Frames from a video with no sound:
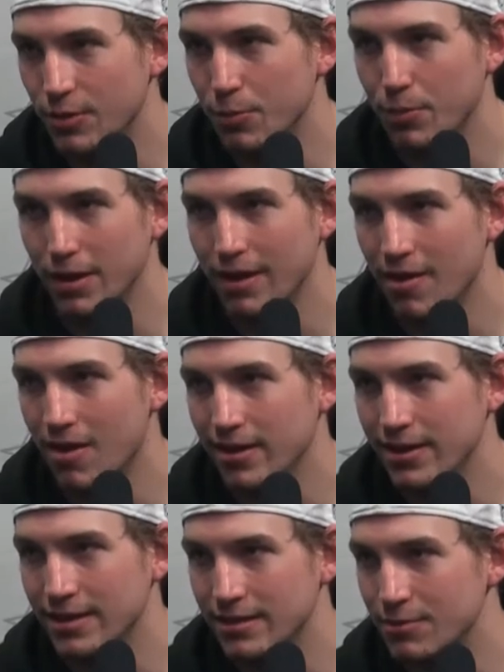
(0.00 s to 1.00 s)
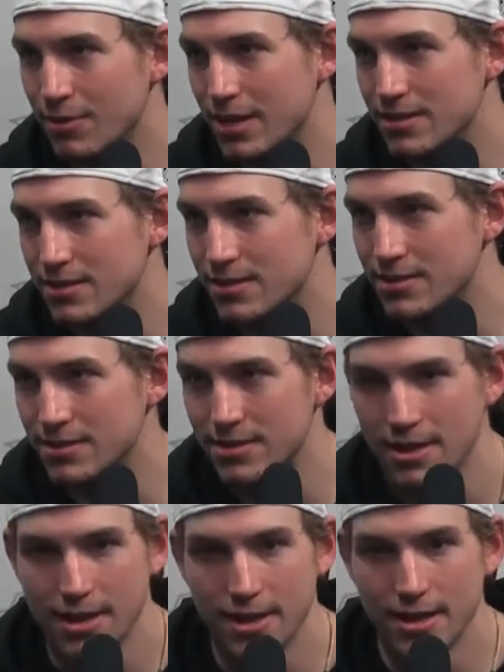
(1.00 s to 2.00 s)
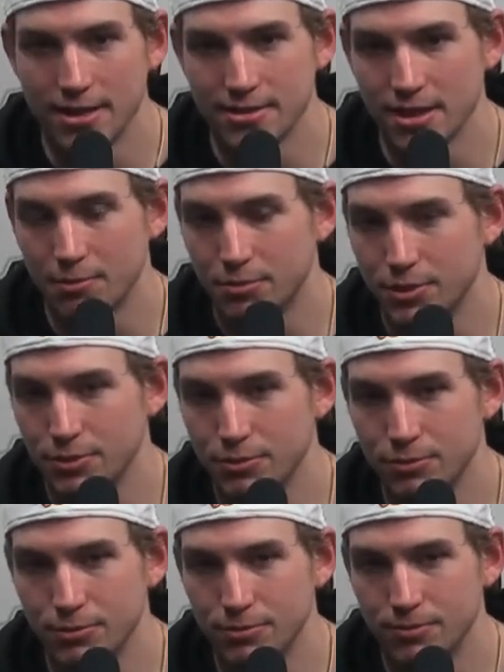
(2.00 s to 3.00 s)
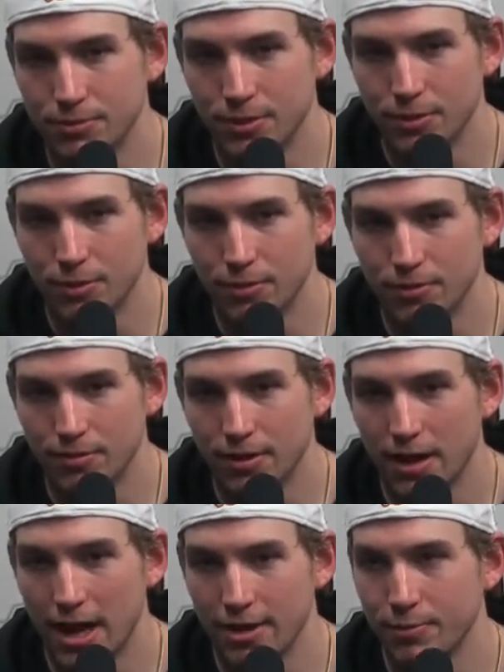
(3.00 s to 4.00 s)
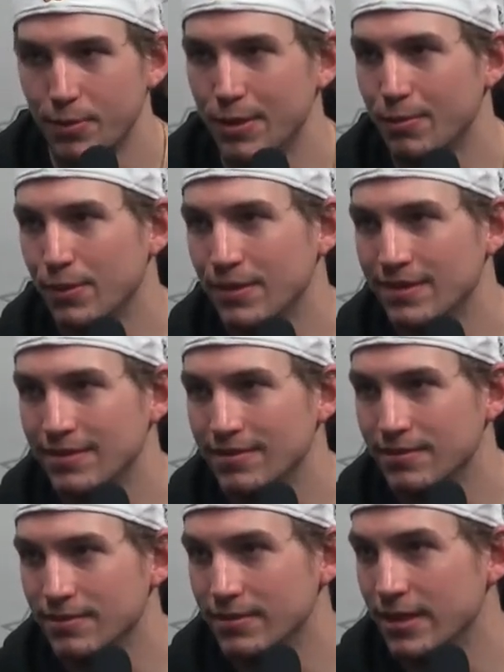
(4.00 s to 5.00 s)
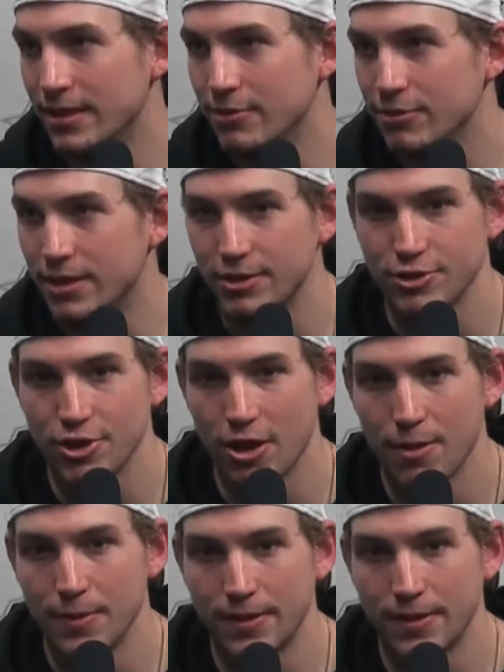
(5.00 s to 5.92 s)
play hockey, and the rest is up to hire people, and they do their job.